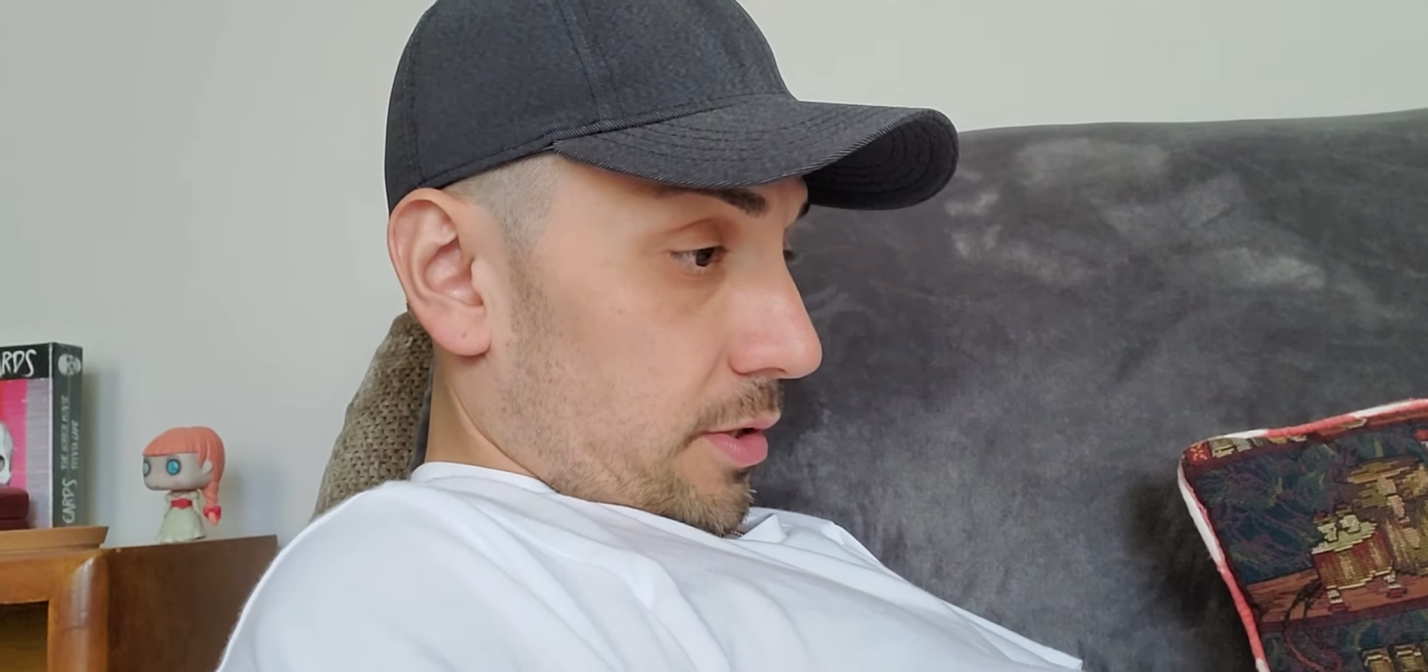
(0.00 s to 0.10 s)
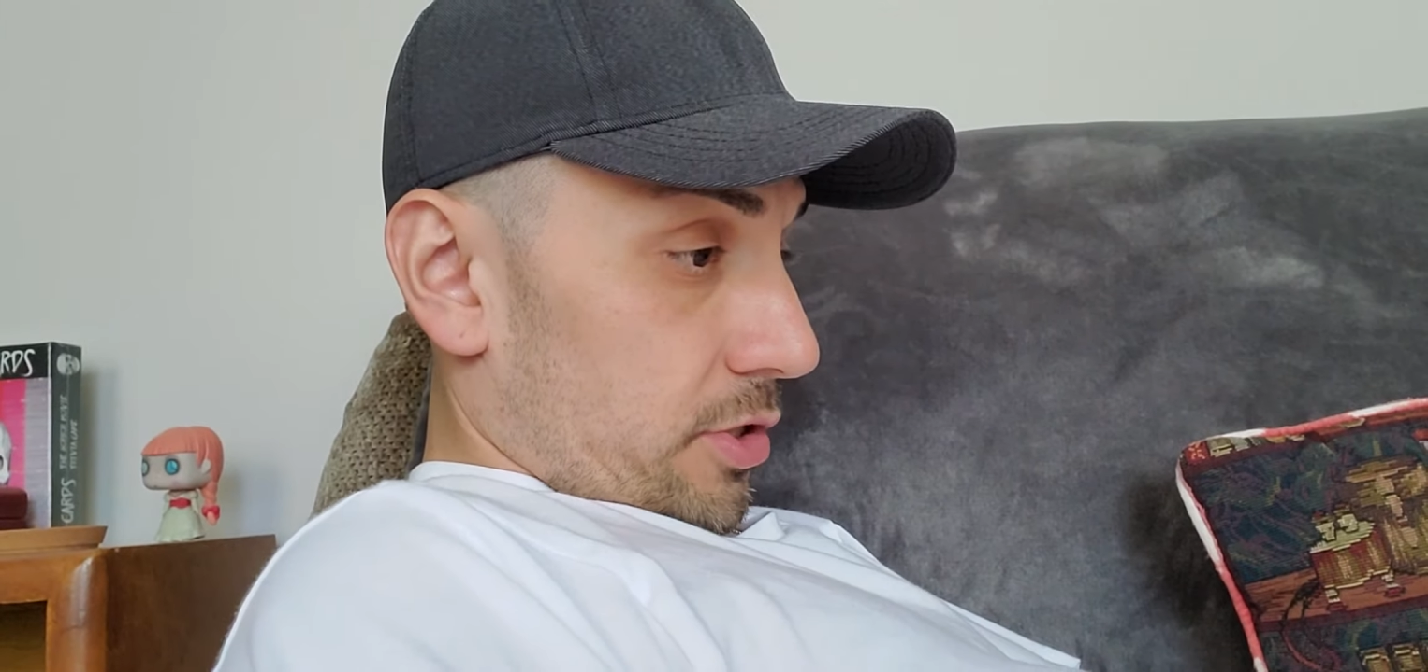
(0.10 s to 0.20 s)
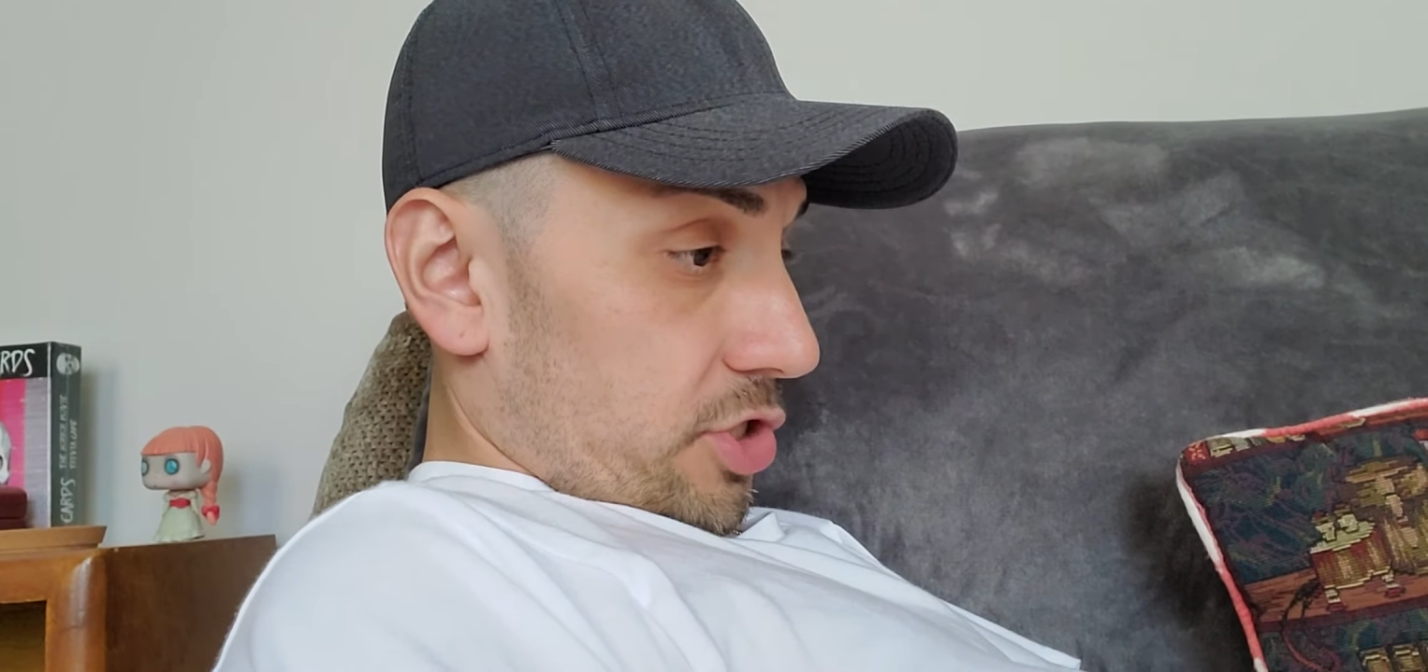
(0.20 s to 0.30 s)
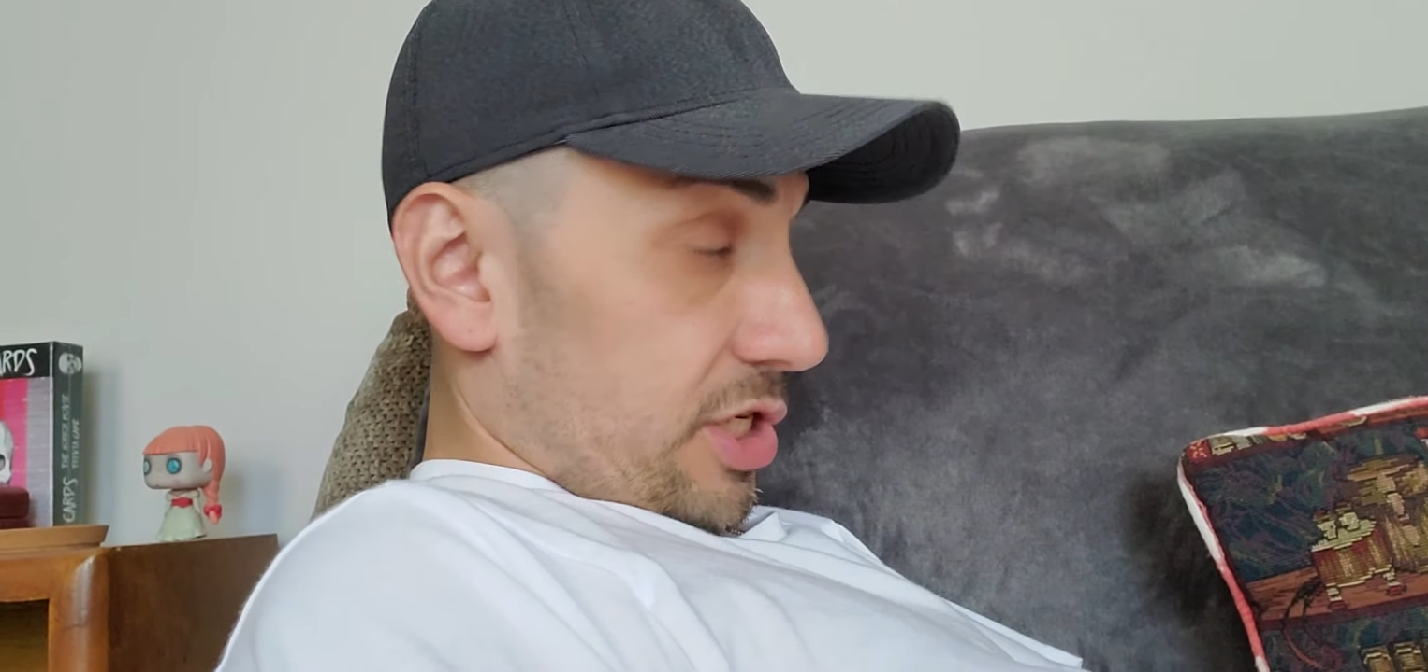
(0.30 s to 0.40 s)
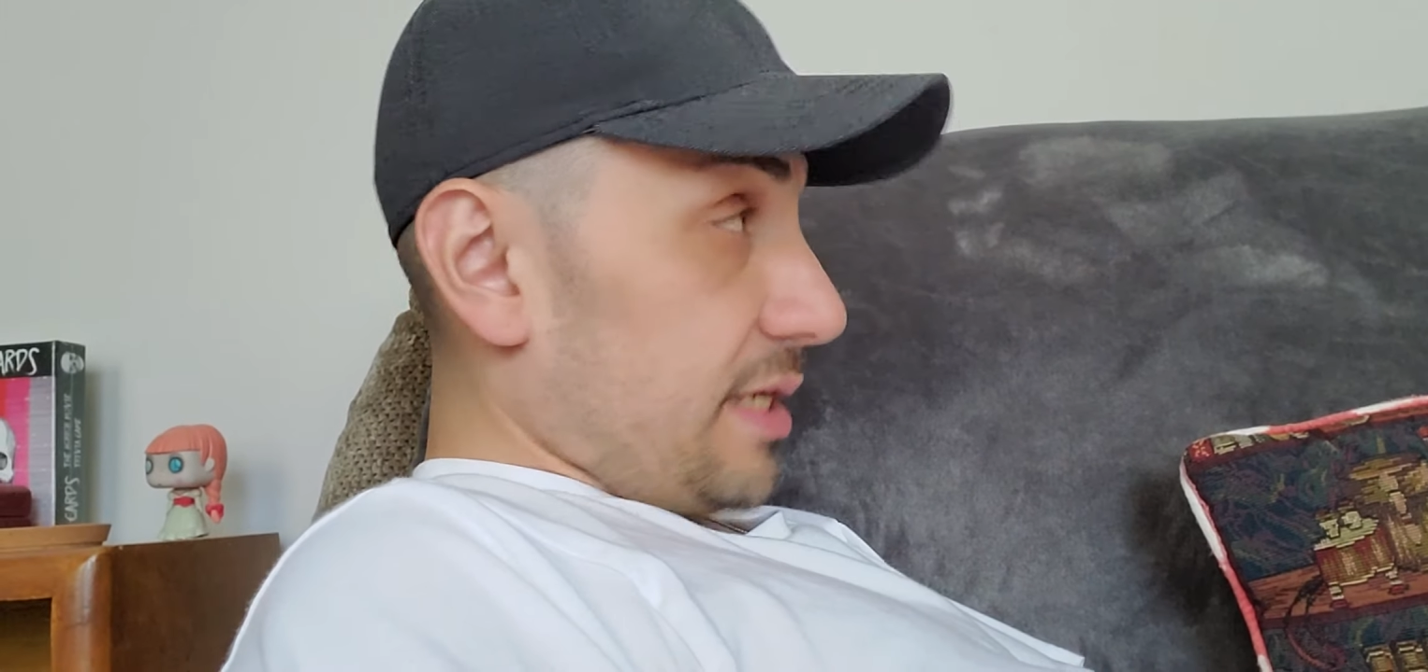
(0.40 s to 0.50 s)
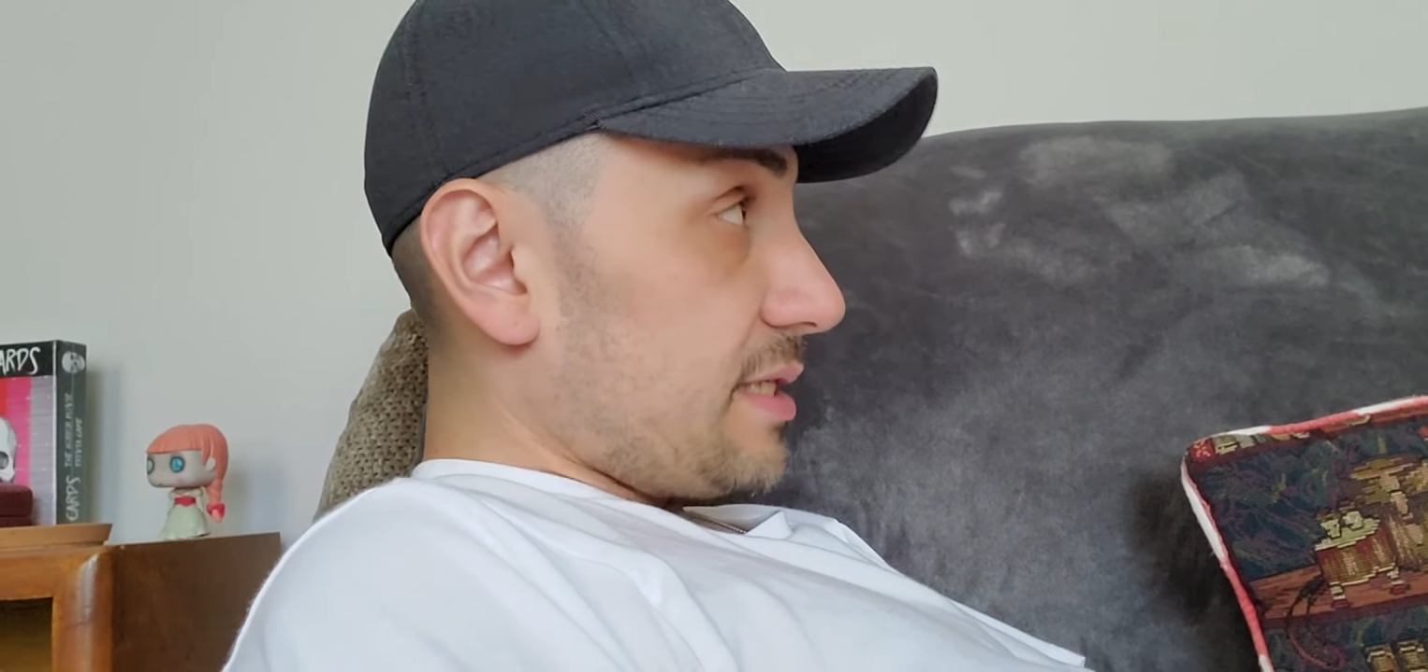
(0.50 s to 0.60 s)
She